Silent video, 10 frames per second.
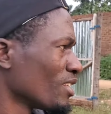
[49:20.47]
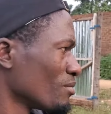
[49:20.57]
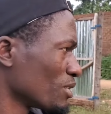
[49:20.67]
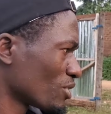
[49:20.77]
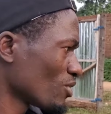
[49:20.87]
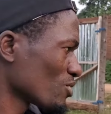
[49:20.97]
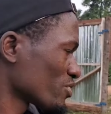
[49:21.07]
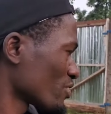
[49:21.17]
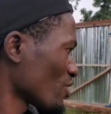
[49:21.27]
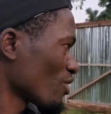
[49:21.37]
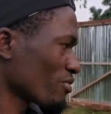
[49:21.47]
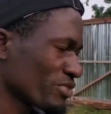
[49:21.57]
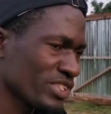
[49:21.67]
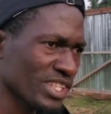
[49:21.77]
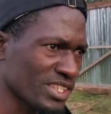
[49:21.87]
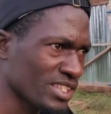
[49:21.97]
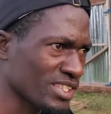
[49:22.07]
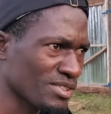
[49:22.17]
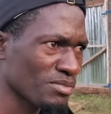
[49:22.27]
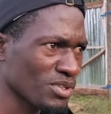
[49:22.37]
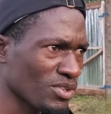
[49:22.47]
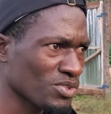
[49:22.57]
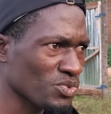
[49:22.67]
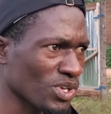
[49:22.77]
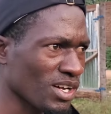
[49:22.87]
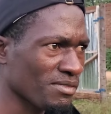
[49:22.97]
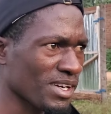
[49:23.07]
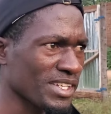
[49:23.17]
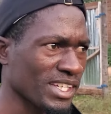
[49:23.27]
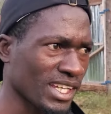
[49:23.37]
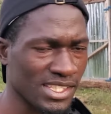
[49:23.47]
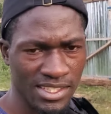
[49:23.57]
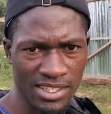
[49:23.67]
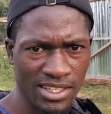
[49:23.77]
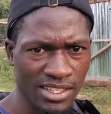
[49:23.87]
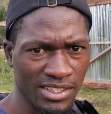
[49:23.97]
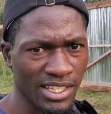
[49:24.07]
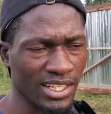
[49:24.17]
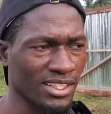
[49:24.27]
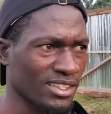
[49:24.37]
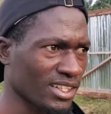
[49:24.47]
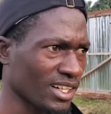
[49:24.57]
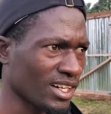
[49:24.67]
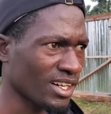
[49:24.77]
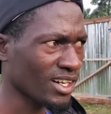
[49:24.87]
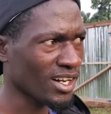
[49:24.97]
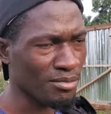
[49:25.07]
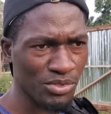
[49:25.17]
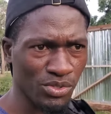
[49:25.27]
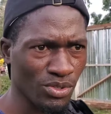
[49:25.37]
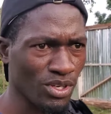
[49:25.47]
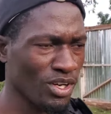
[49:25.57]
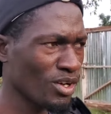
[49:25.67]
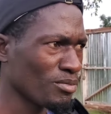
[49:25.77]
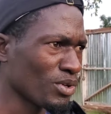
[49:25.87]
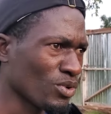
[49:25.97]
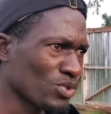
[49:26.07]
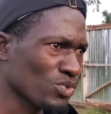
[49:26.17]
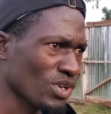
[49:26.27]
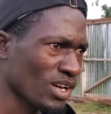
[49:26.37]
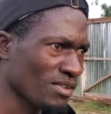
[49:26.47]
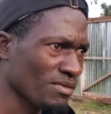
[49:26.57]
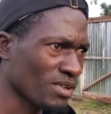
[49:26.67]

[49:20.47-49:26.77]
because of this and this, because we have hyenas, they can harm you, because we have